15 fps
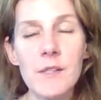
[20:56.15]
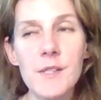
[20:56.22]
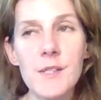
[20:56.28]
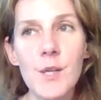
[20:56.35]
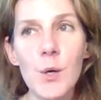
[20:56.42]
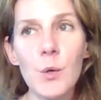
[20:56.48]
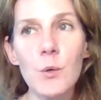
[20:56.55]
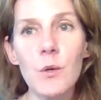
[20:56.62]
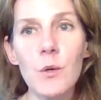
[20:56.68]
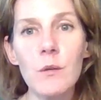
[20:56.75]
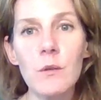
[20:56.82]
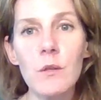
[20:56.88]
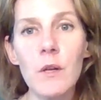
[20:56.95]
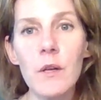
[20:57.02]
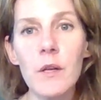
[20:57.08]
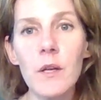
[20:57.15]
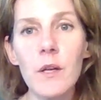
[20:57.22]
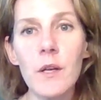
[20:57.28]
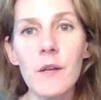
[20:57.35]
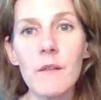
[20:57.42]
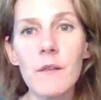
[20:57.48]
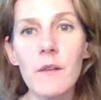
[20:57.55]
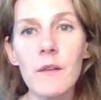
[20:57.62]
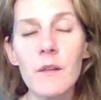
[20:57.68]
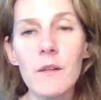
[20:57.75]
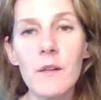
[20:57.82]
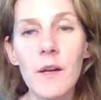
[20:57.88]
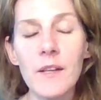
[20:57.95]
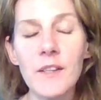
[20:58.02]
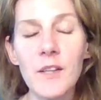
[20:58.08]
So
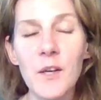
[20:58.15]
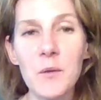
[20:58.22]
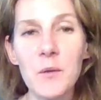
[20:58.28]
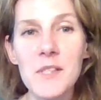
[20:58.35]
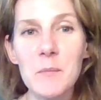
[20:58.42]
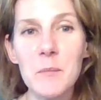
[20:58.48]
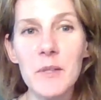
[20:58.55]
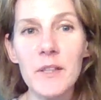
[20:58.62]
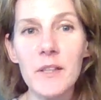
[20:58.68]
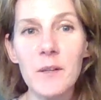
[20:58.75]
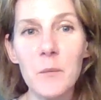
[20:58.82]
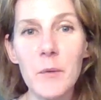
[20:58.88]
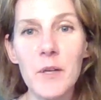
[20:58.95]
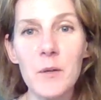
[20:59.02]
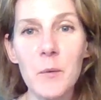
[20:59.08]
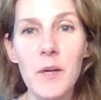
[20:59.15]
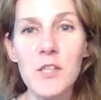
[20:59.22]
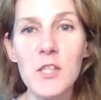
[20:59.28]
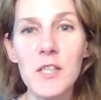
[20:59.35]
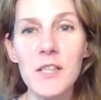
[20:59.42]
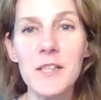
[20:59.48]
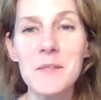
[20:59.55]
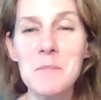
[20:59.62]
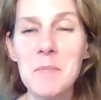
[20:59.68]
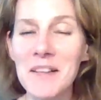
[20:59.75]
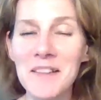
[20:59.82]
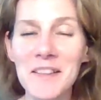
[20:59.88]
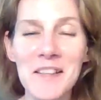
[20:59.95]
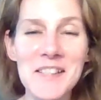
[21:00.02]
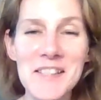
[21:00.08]
I know it's a really weird question,
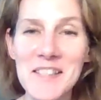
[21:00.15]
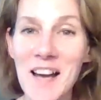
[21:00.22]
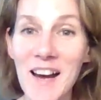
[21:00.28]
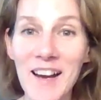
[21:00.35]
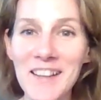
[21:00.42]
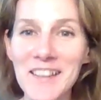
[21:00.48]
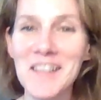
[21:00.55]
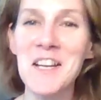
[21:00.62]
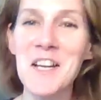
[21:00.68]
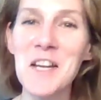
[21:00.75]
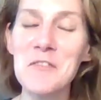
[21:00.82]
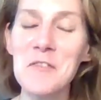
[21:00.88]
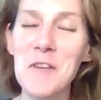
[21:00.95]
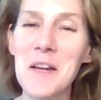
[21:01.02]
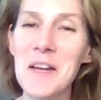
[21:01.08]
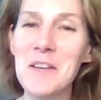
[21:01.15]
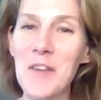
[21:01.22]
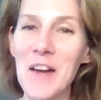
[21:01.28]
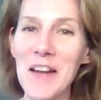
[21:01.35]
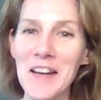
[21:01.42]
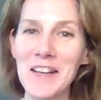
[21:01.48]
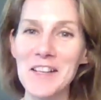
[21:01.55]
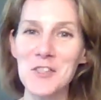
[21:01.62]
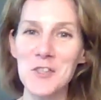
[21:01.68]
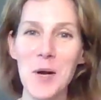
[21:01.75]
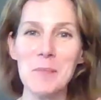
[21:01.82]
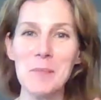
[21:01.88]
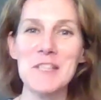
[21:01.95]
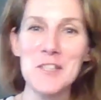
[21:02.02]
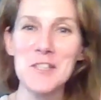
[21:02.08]
but it's not. If I had
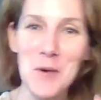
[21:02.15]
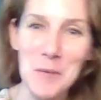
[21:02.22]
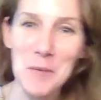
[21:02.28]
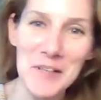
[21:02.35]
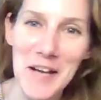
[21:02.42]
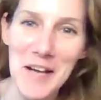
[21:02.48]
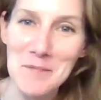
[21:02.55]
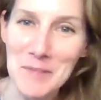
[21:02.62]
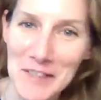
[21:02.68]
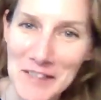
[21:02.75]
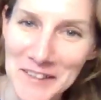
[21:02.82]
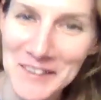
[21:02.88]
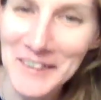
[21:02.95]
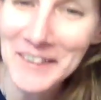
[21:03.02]
interrupted you, it would not be.